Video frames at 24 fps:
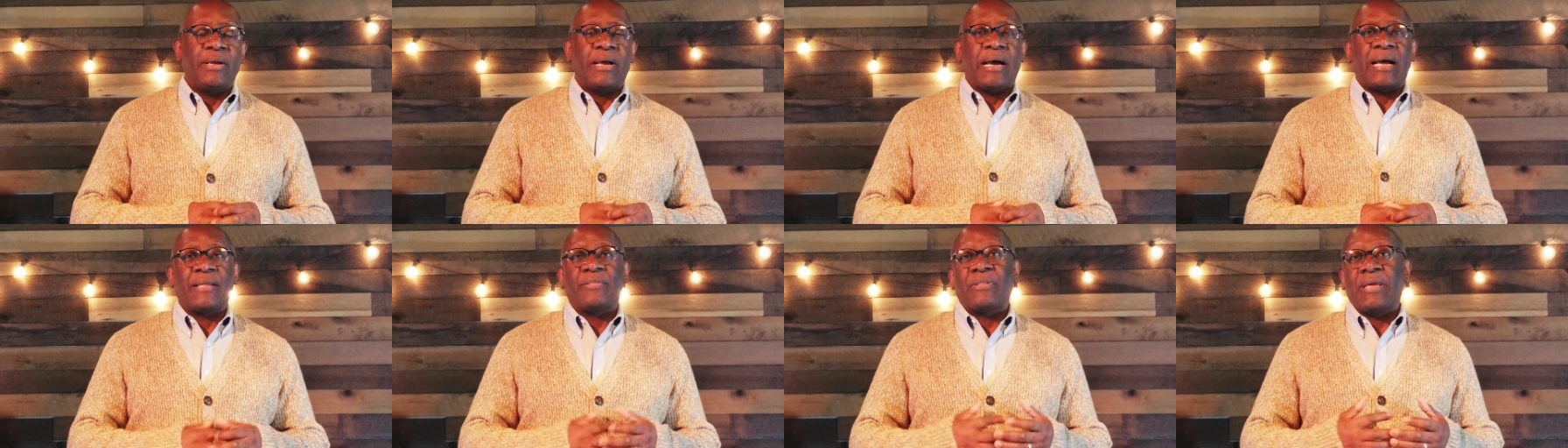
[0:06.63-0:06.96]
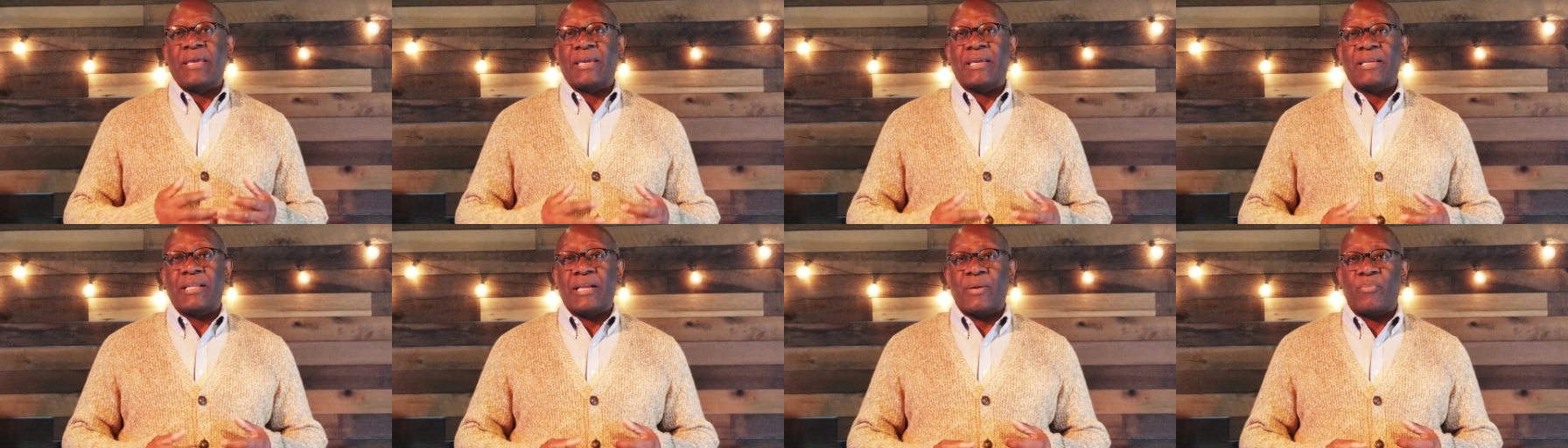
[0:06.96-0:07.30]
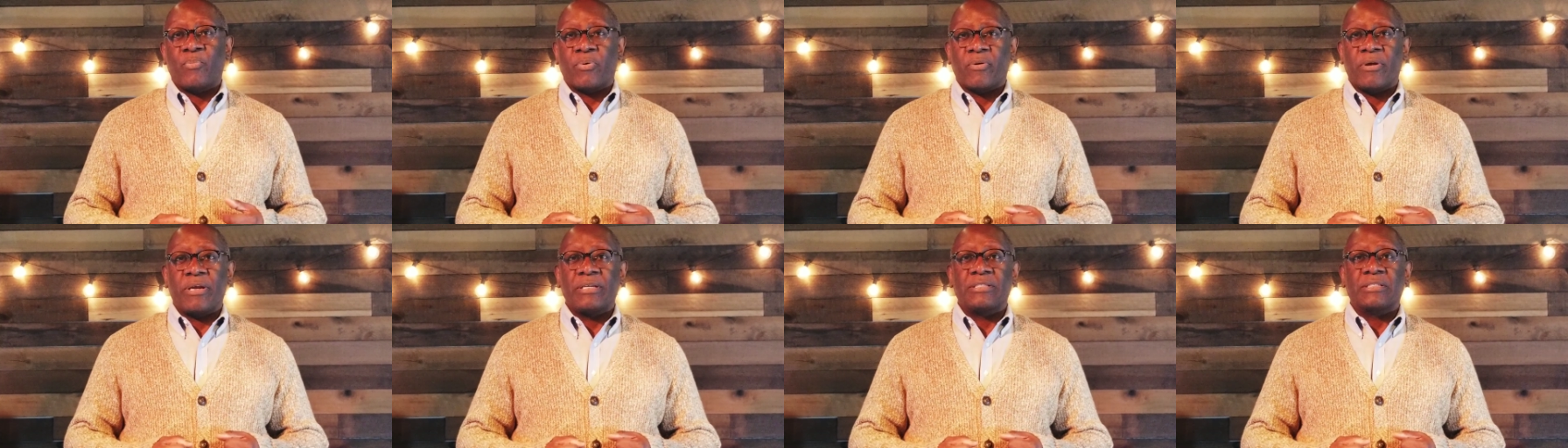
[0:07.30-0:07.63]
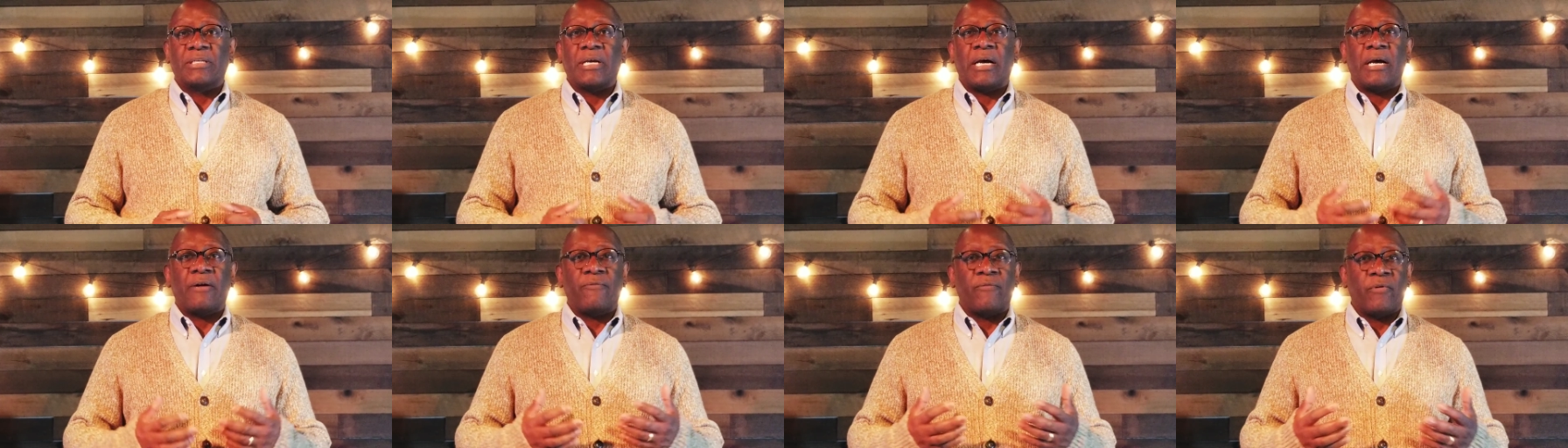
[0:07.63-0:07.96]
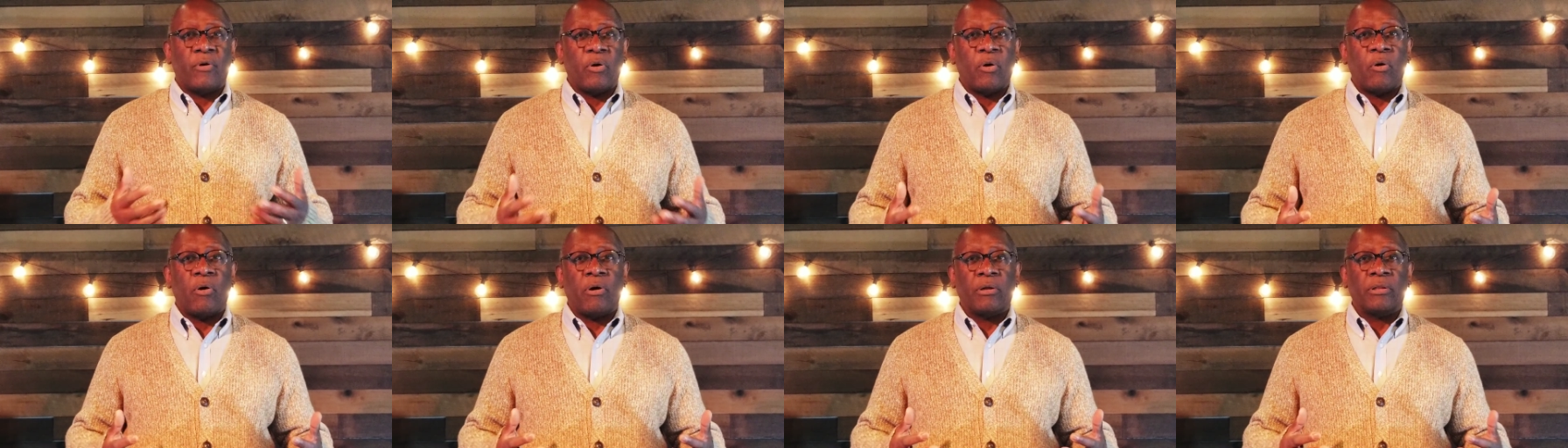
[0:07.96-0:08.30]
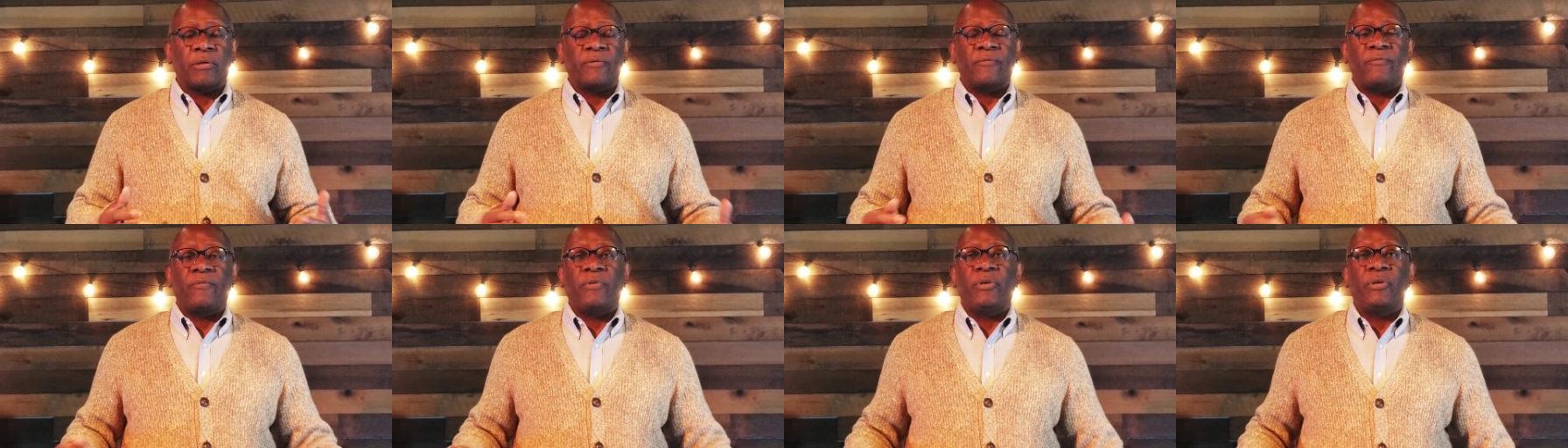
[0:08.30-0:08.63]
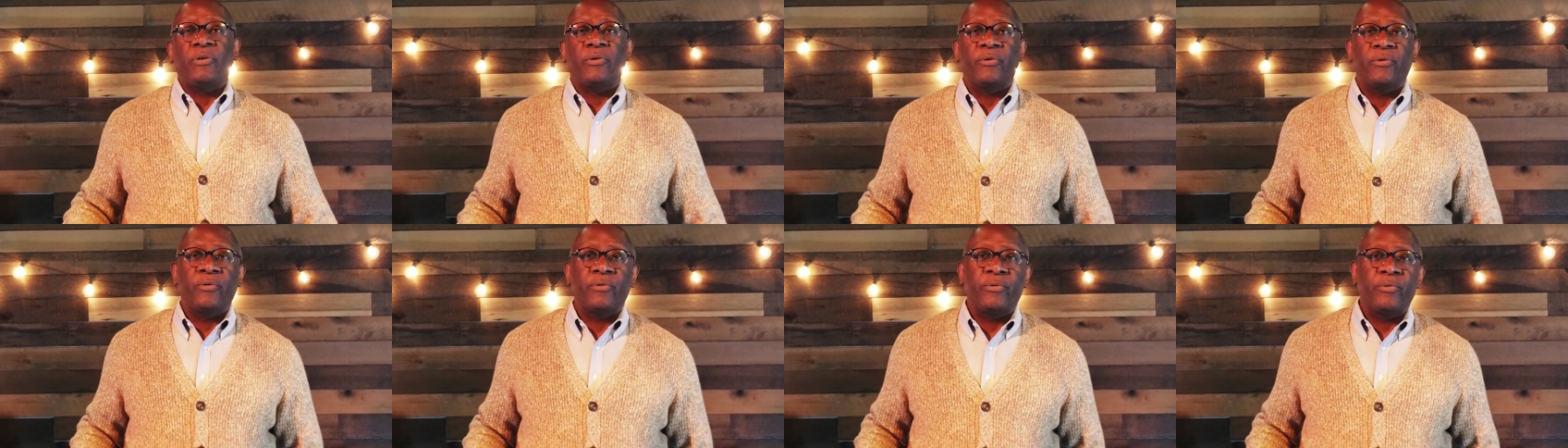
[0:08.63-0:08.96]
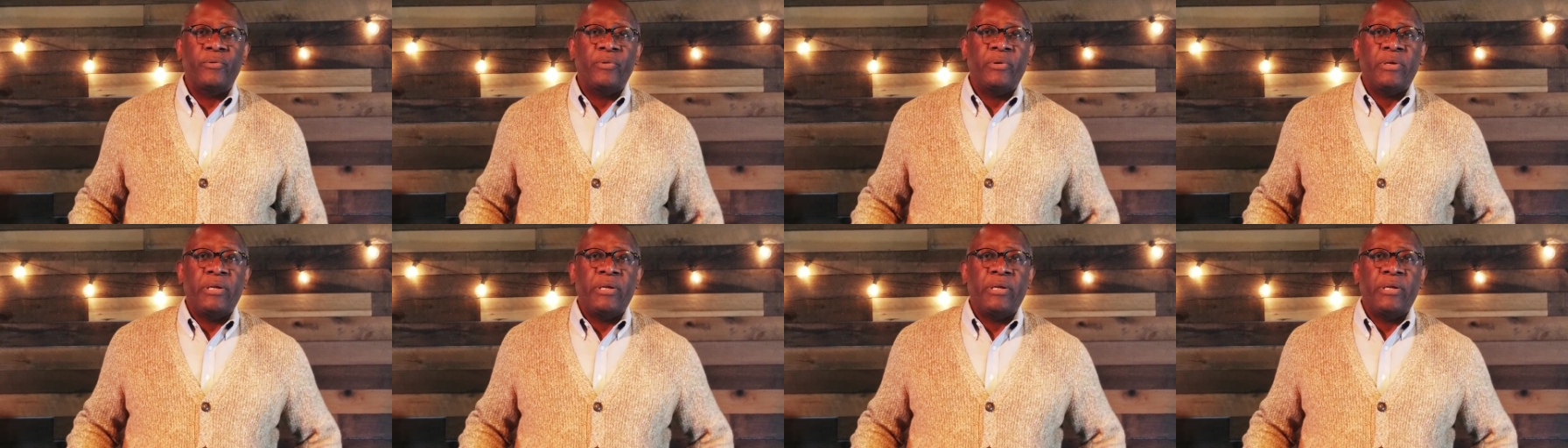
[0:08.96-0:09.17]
I thank and I praise God for all of you